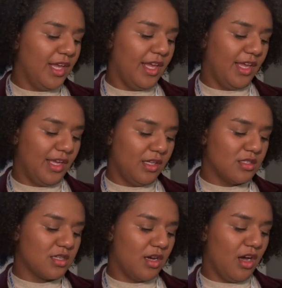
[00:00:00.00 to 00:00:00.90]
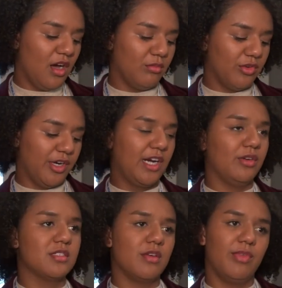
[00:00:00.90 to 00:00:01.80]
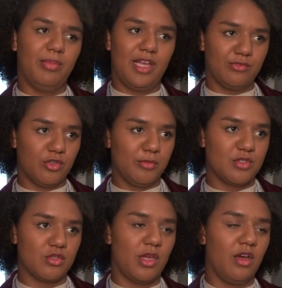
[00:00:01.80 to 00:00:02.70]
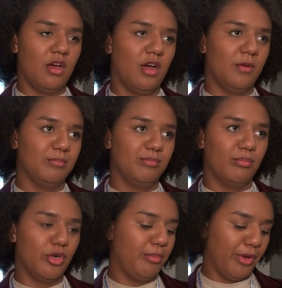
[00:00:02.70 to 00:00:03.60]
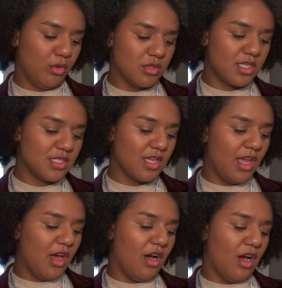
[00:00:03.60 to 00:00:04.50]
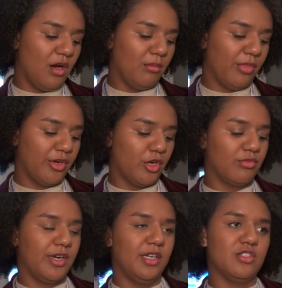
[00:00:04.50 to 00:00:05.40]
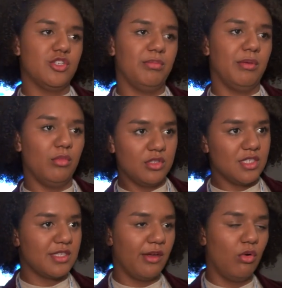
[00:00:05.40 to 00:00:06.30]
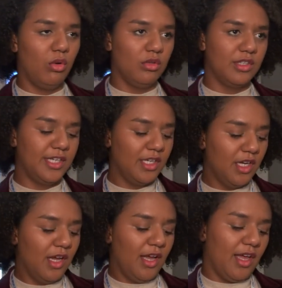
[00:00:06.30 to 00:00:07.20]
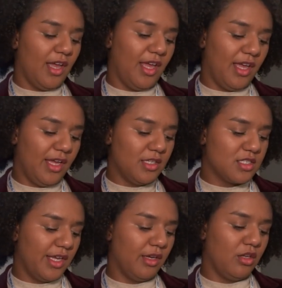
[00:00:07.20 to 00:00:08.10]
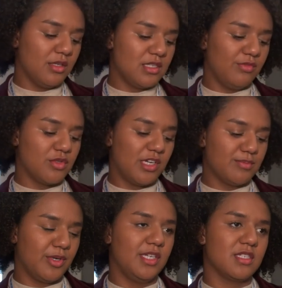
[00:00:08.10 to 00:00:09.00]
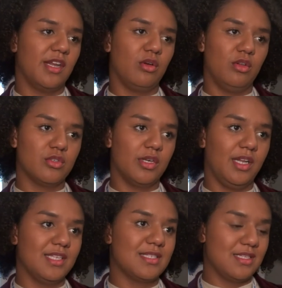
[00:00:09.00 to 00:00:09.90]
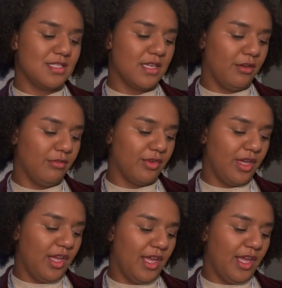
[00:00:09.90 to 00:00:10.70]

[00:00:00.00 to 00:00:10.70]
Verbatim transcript: And um, regardless of the platform's um, proposes, um, their governance should be multi-stakeholder and inclusive, transparent, and culturally sensitive.